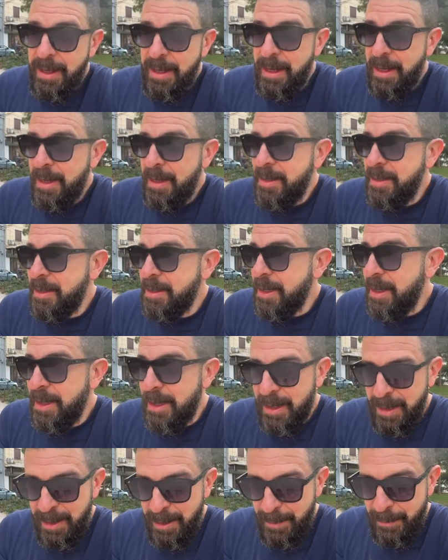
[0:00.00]
is,
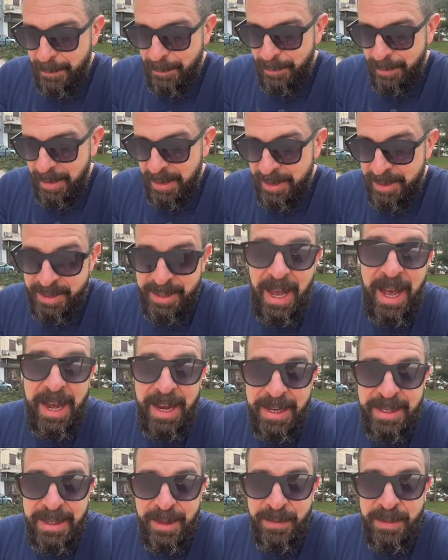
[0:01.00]
uh, is
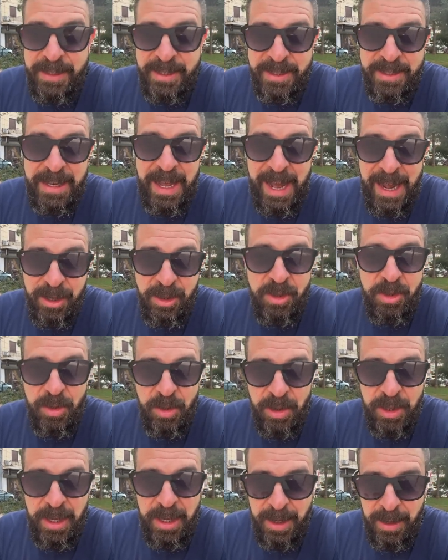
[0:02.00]
signed, if this is
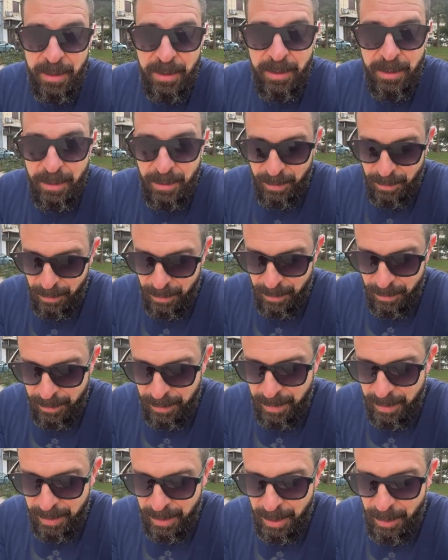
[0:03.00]
actually,
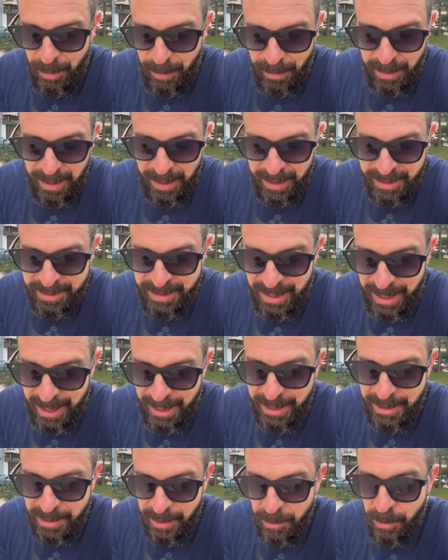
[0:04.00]
you know, a
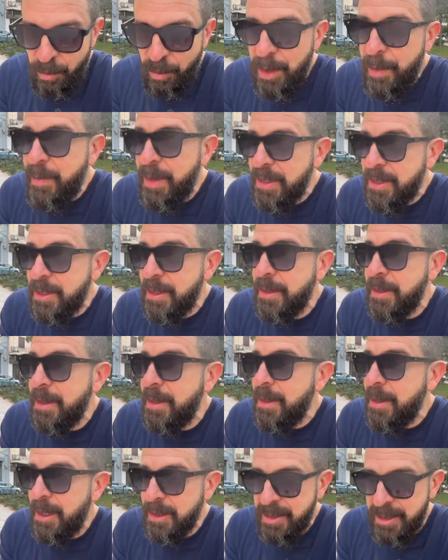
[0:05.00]
signed agreement,
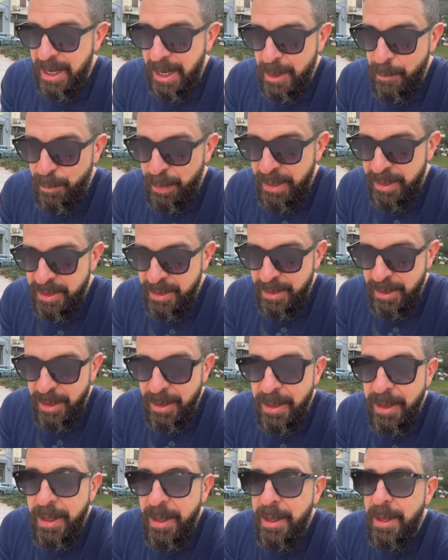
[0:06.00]
a signed peace
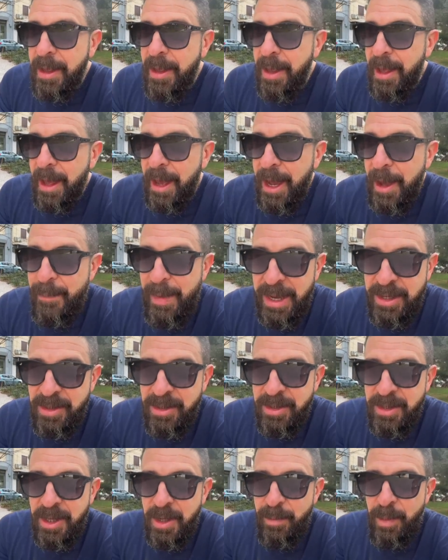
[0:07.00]
deal, I imagine
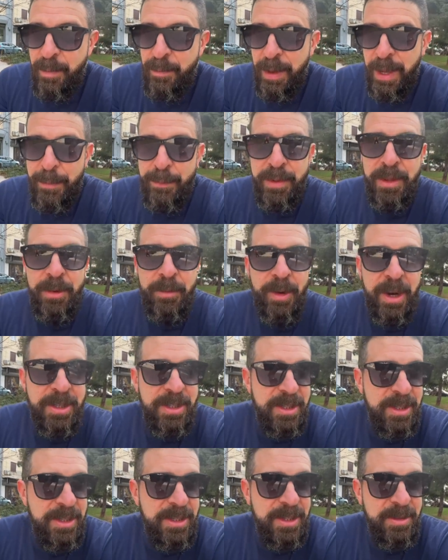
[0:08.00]
there's going to be people in
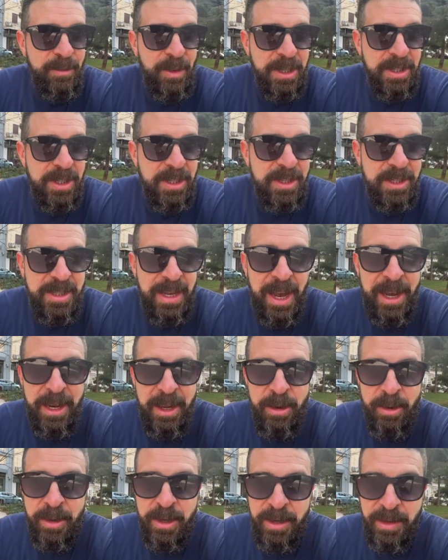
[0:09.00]
Russia's, Russian
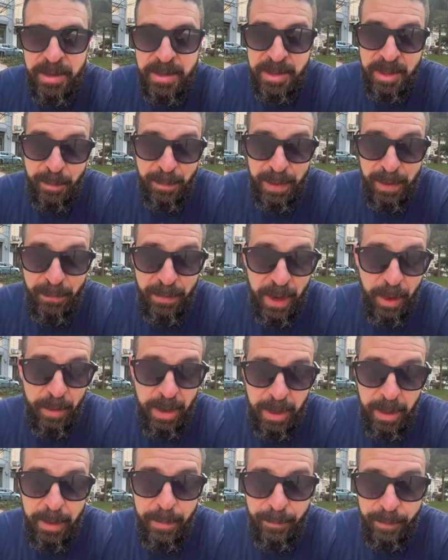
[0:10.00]
society who are going to be
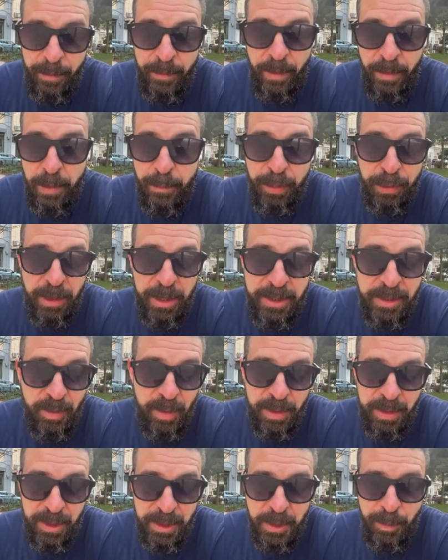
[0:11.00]
very, very pleased
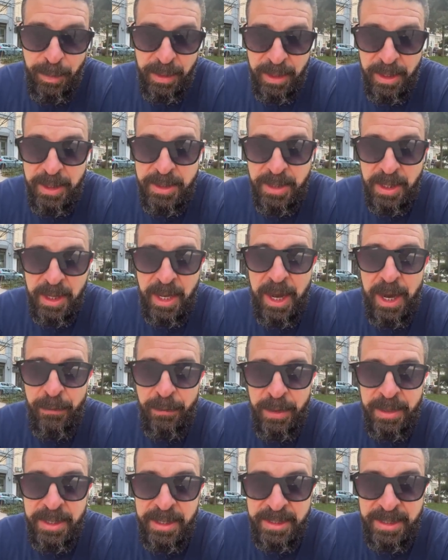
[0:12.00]
with this because the
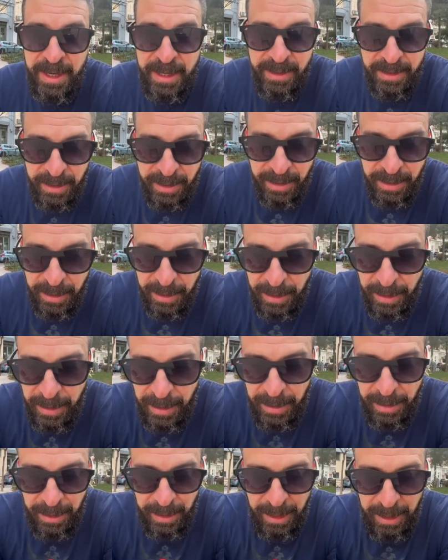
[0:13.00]
conflict has ended.
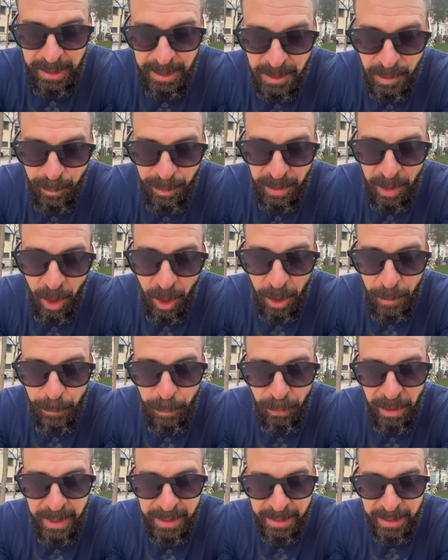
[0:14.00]
And it's been
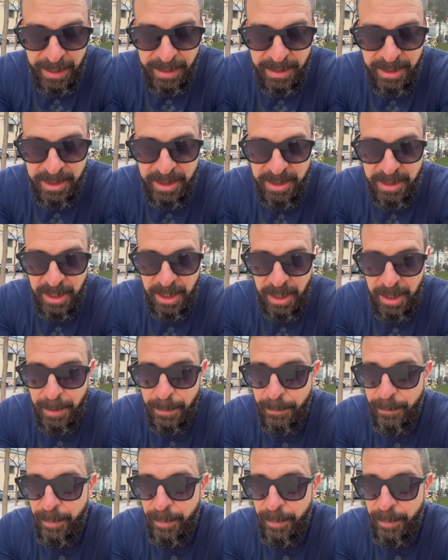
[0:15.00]
heartbreaking to see